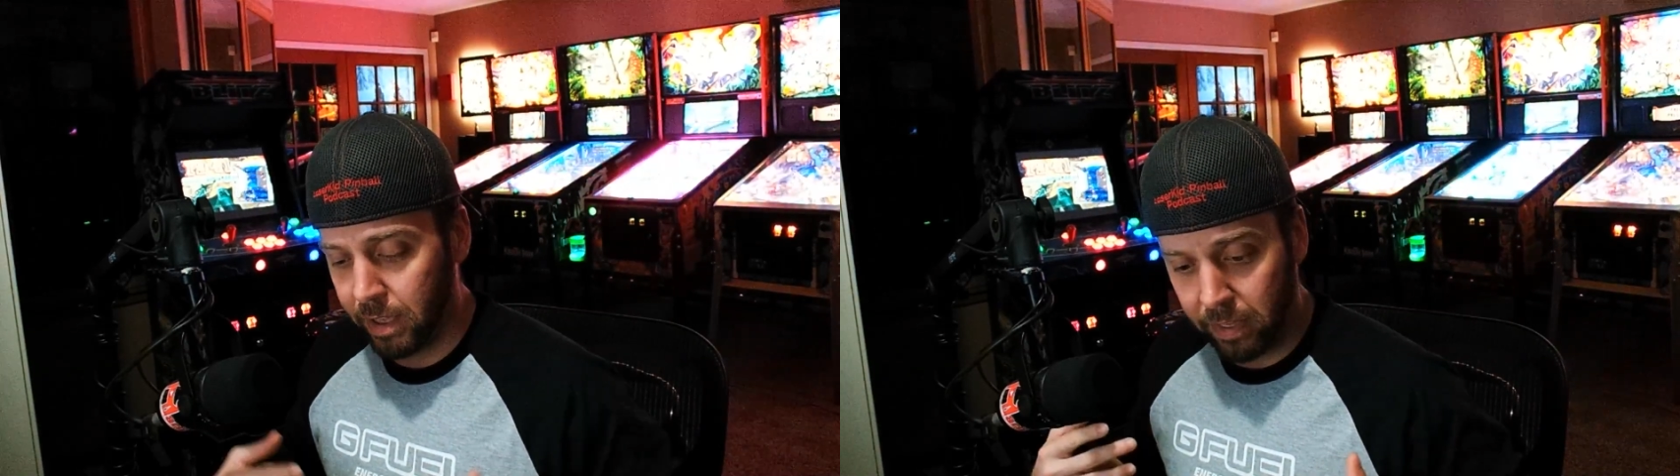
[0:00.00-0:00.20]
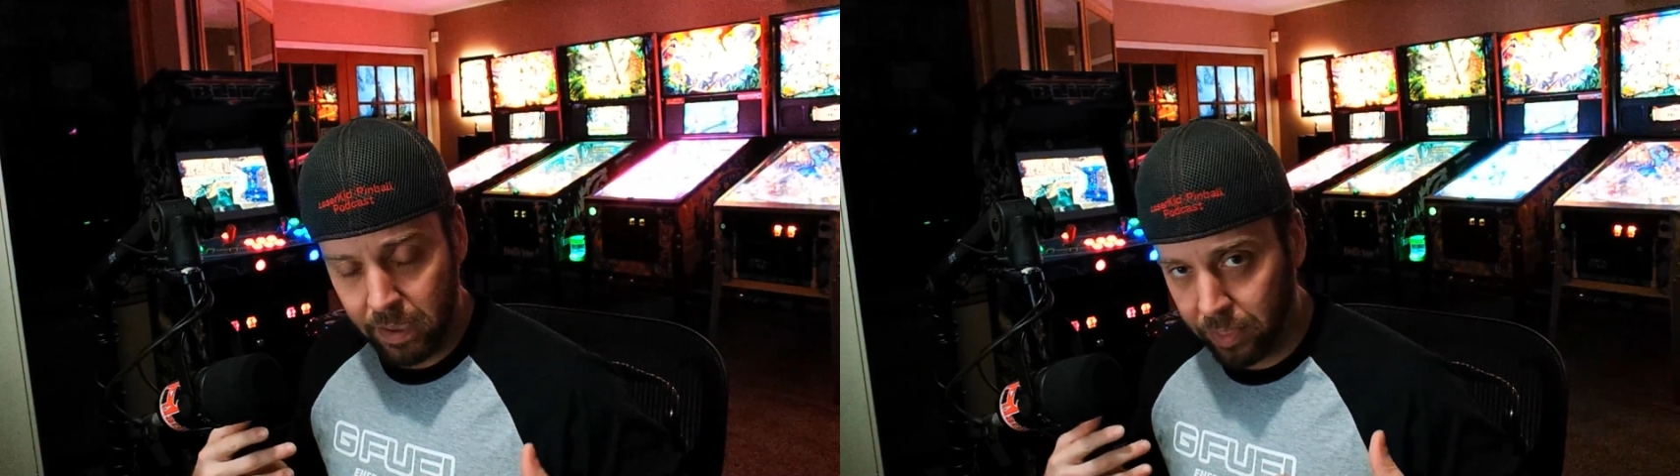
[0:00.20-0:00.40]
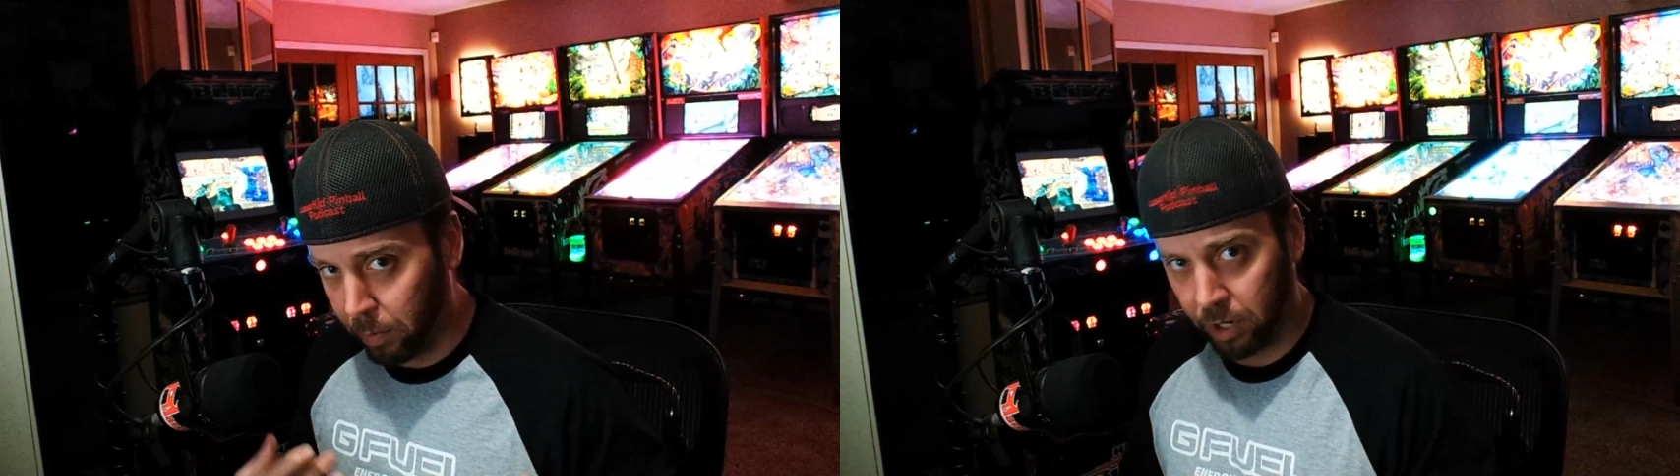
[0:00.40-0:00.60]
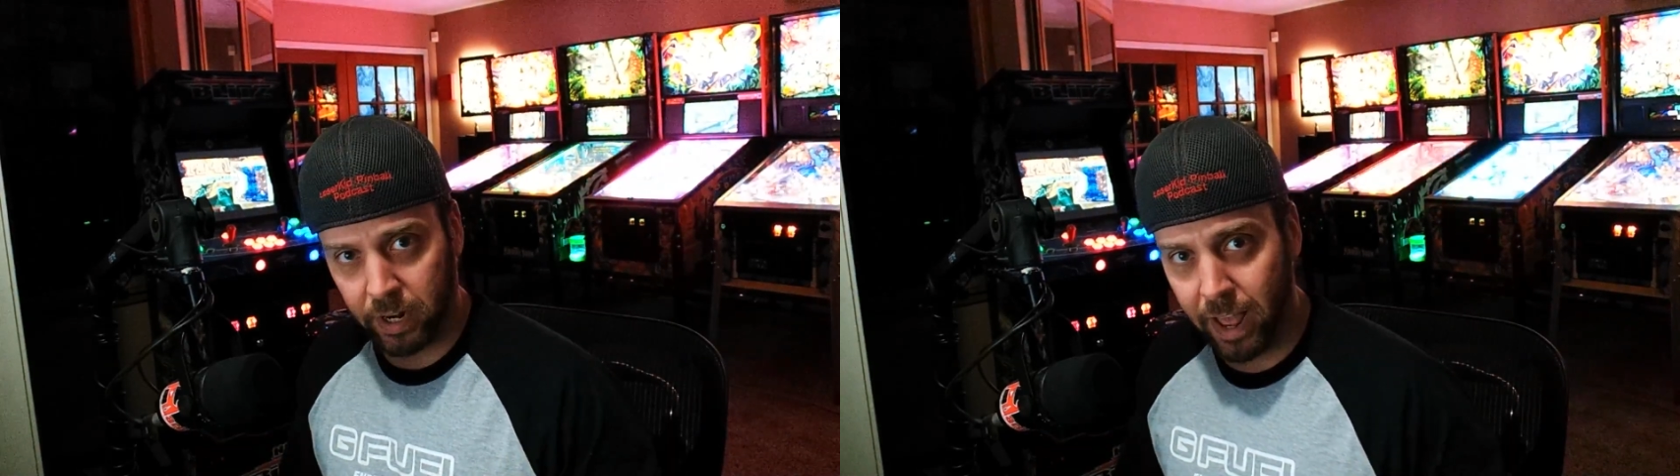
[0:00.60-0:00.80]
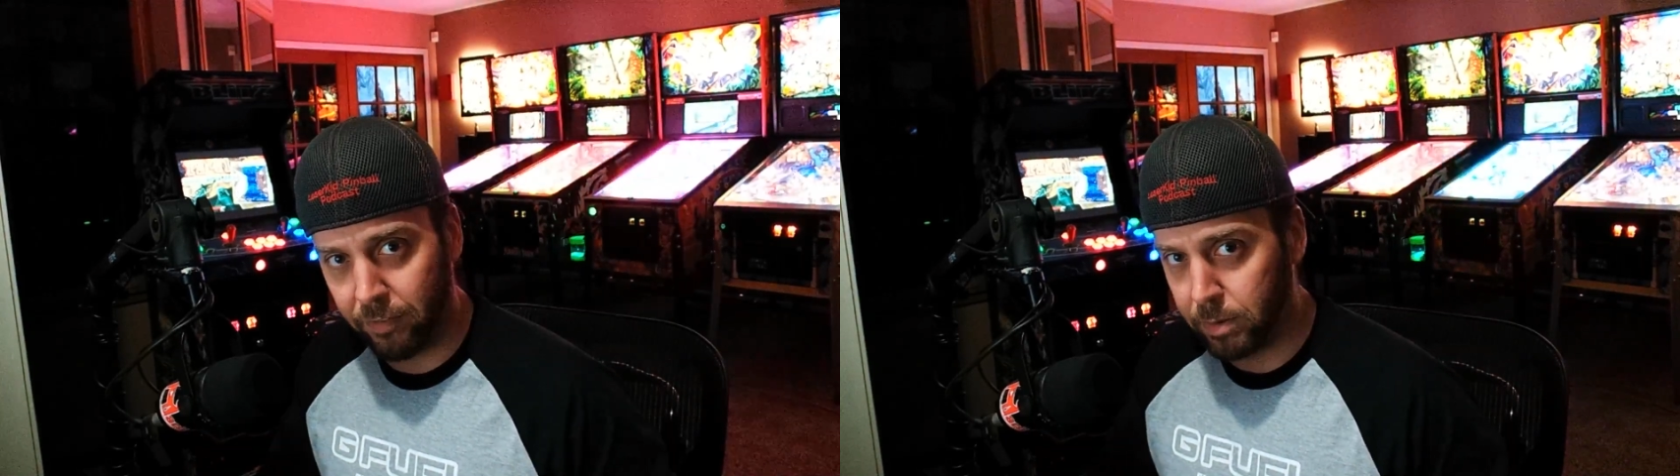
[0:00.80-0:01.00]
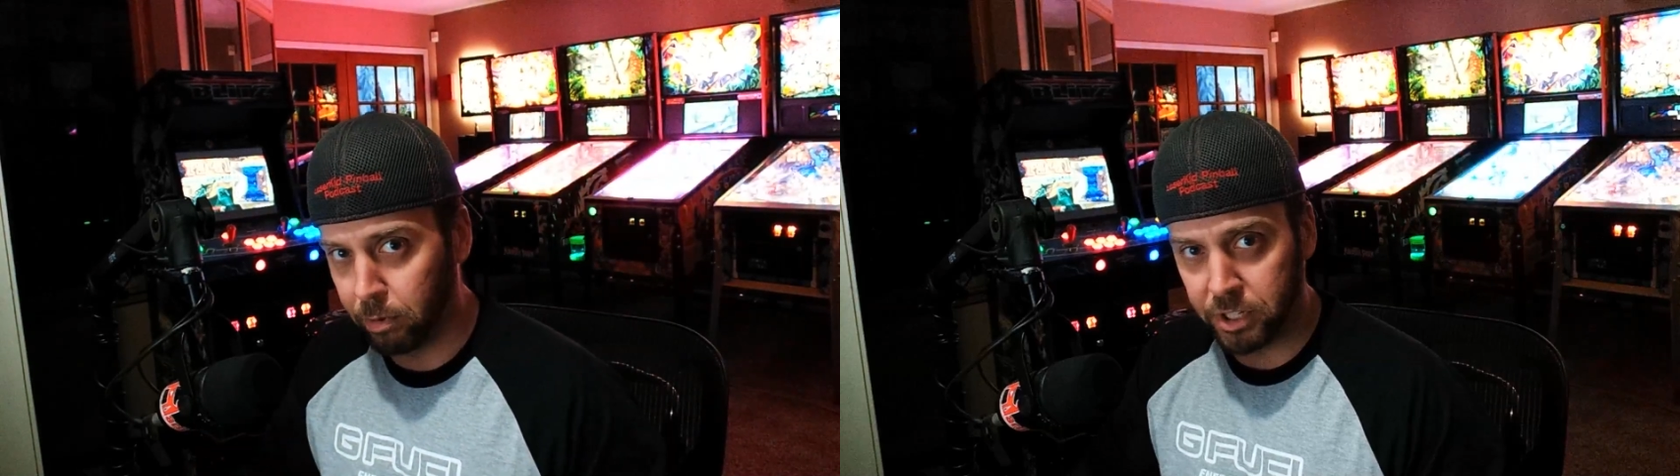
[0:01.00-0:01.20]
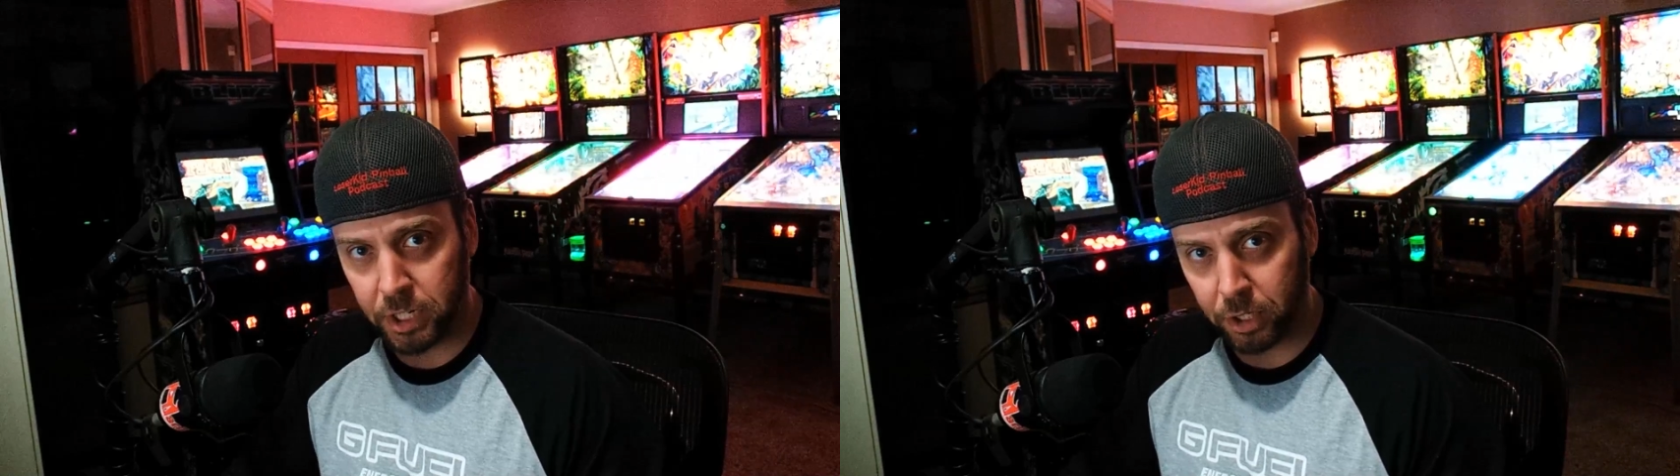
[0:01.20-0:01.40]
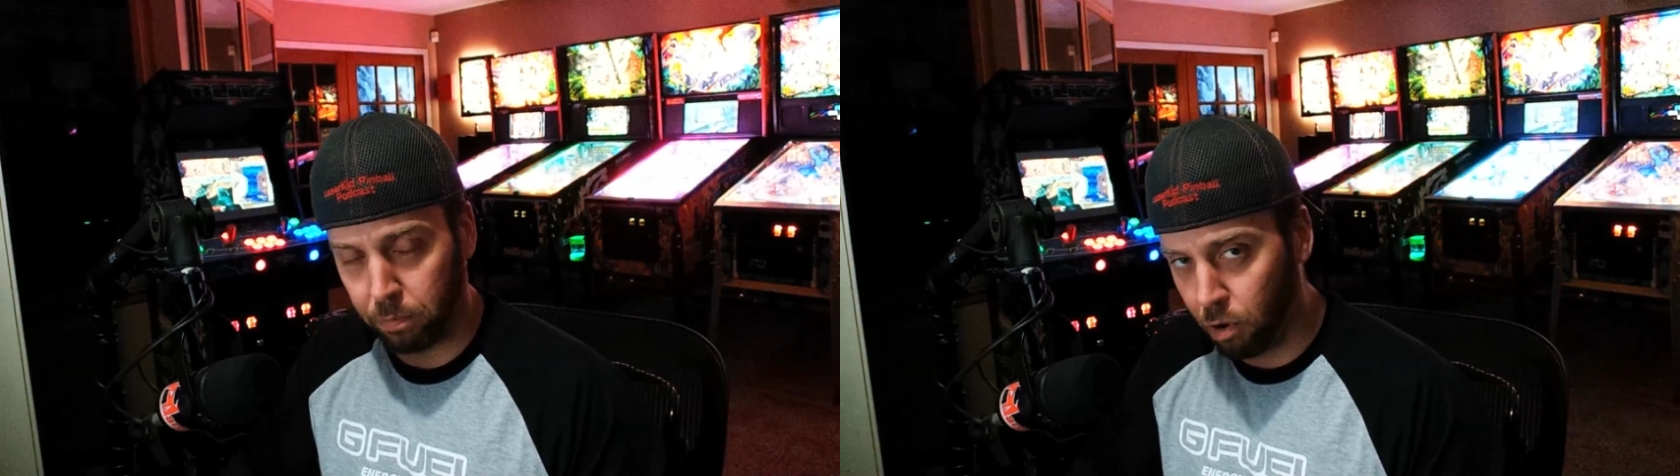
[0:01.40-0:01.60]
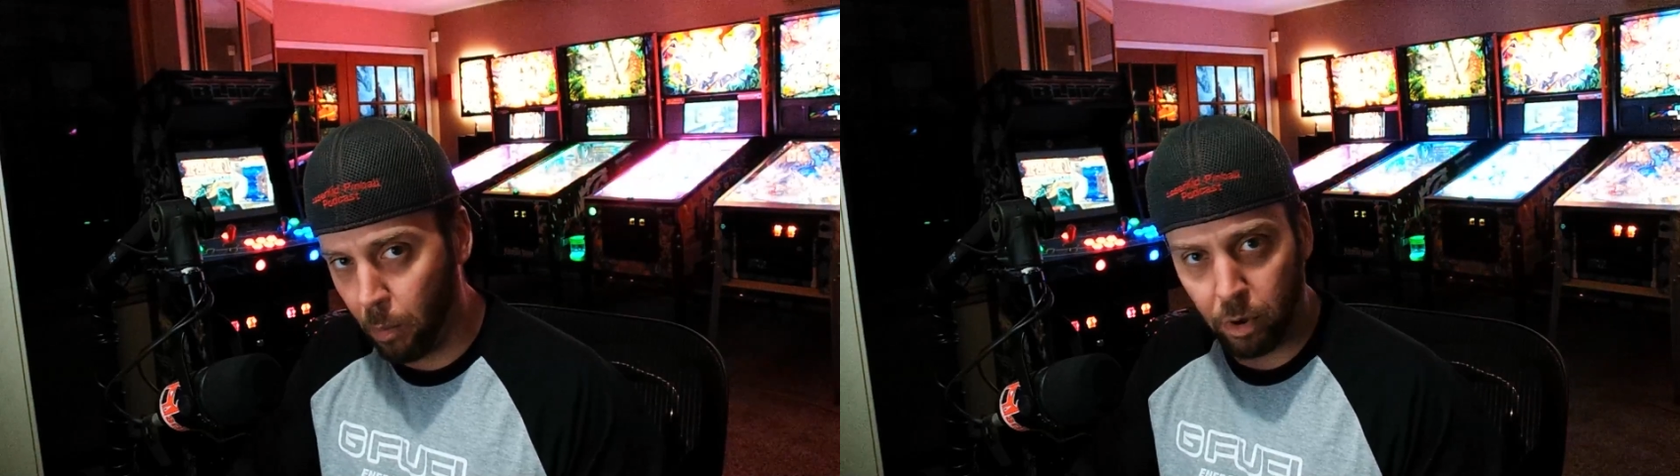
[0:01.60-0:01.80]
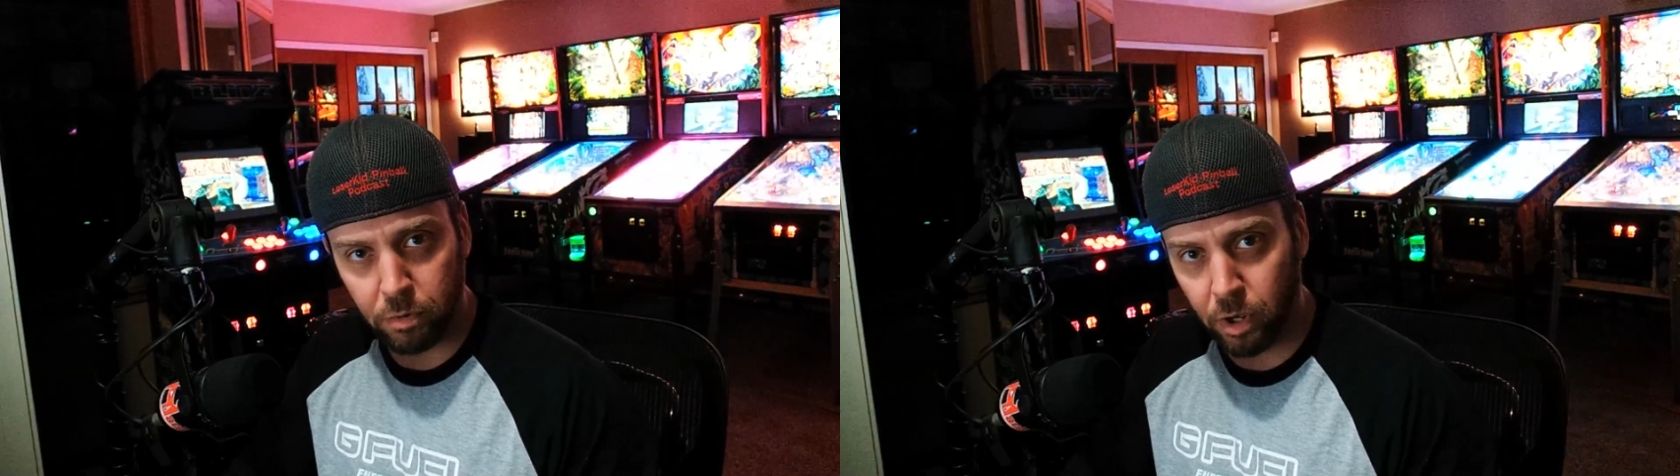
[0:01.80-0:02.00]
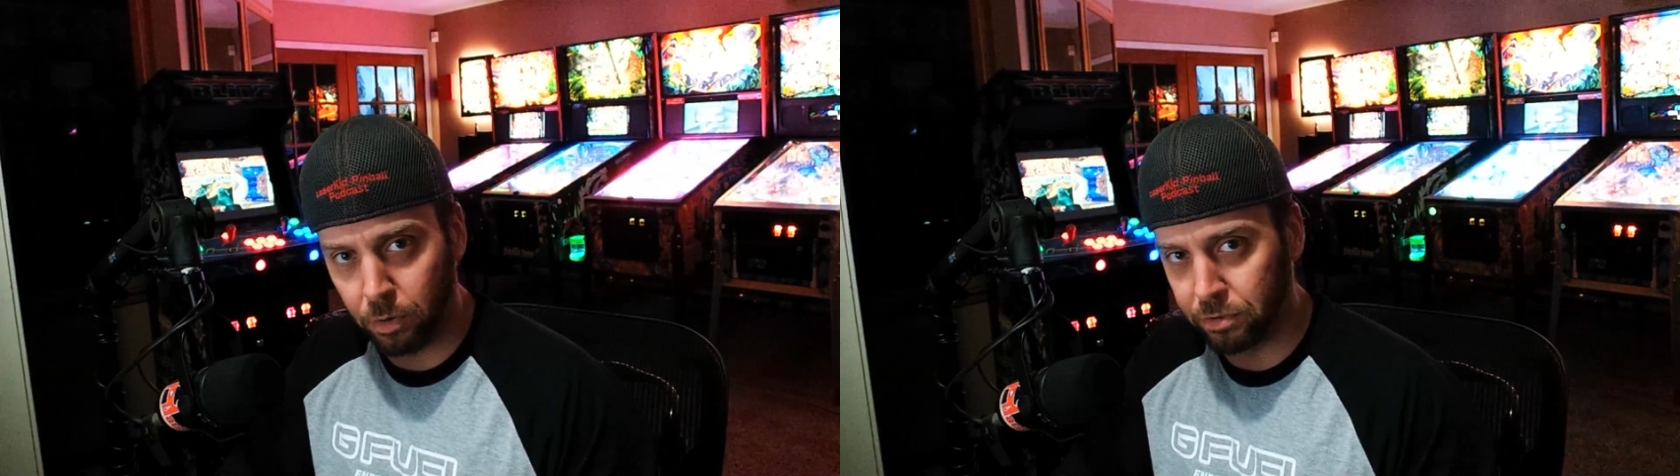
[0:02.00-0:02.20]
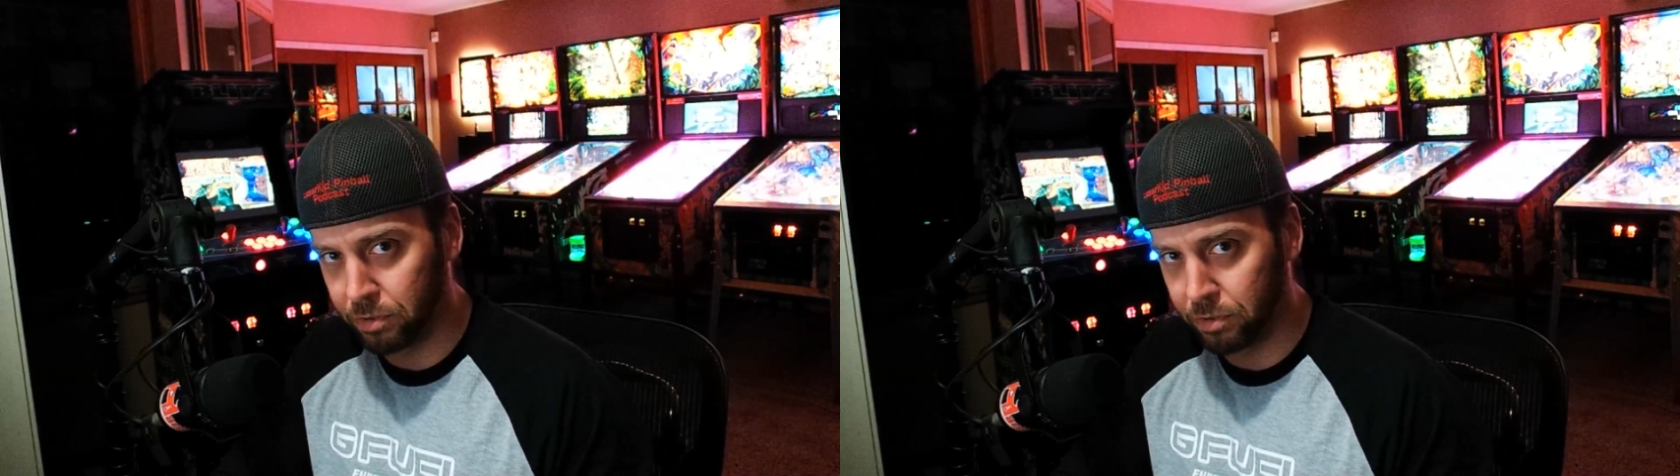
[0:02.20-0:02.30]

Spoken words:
if they were going to have any particular promo codes